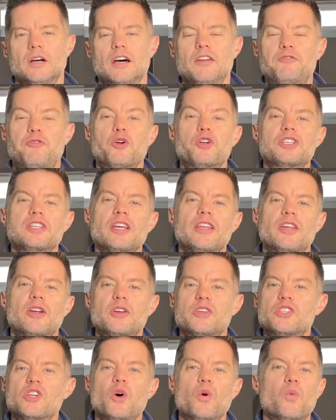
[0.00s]
Unfortunately, there
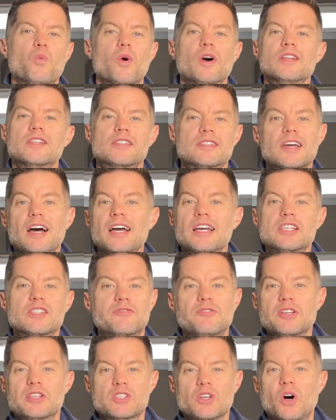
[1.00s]
is no
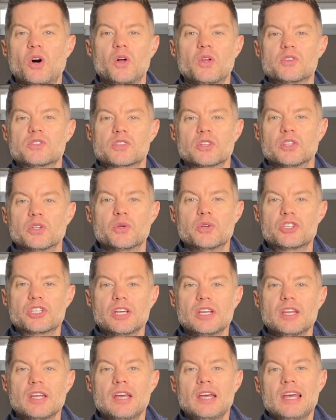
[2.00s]
one-size-fits-all
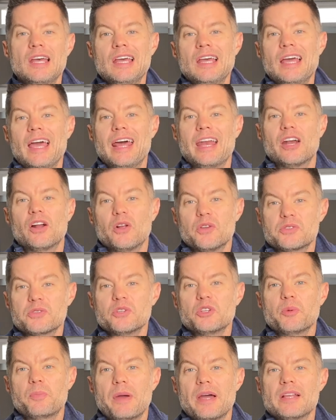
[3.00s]
solution, and it also
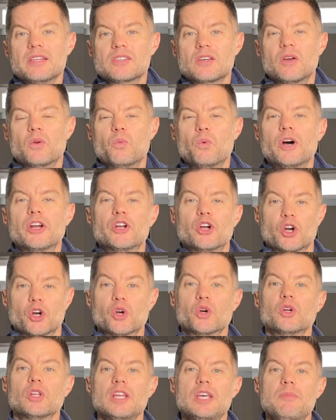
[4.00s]
depends on what
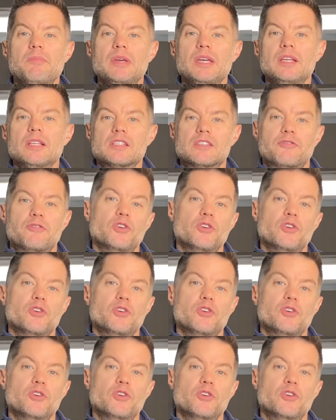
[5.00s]
early means for